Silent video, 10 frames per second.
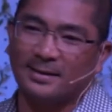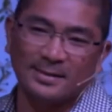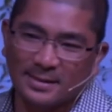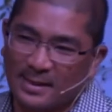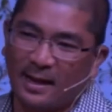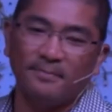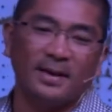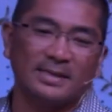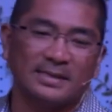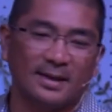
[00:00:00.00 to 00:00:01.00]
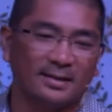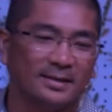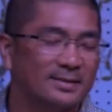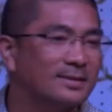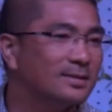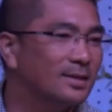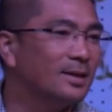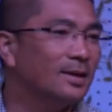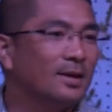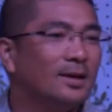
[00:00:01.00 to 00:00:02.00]
this is not my son. This is,
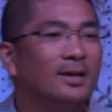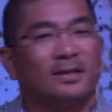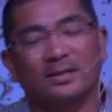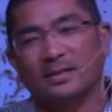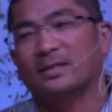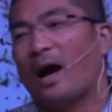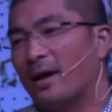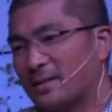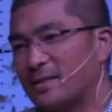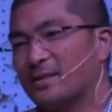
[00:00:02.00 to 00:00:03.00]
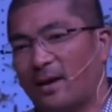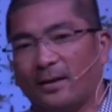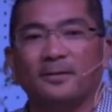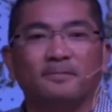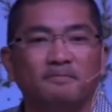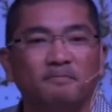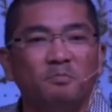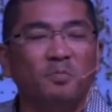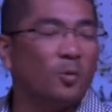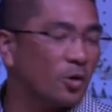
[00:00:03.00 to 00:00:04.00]
this is God's son.
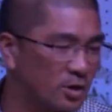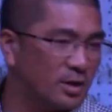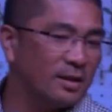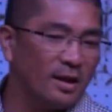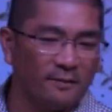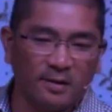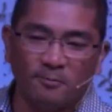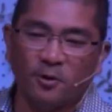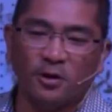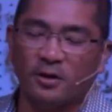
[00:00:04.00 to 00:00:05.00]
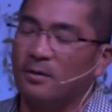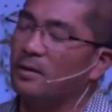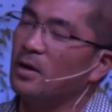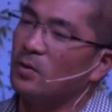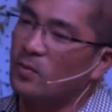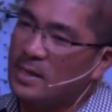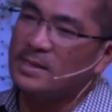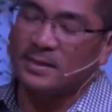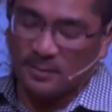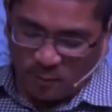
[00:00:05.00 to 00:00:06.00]
But we're going to love him. We're going to
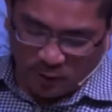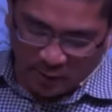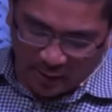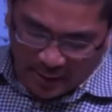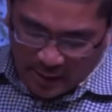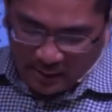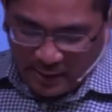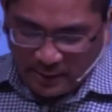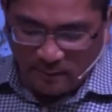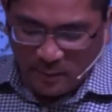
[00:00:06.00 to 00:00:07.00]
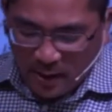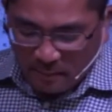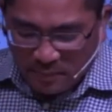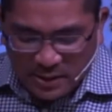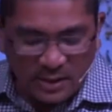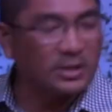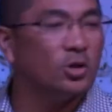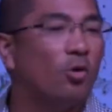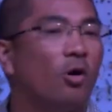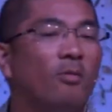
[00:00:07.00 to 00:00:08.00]
raise him. We're going to let him be as
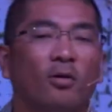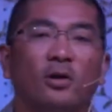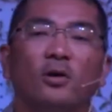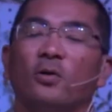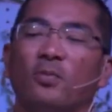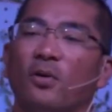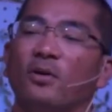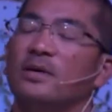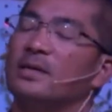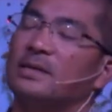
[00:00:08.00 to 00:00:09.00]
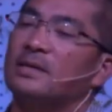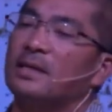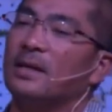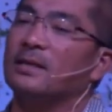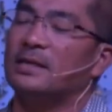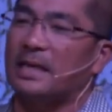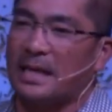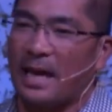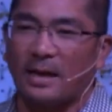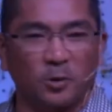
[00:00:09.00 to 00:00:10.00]
normal a little boy as, as he
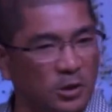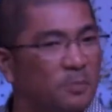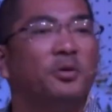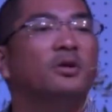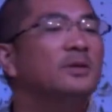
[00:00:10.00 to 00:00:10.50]
can. We're going to put him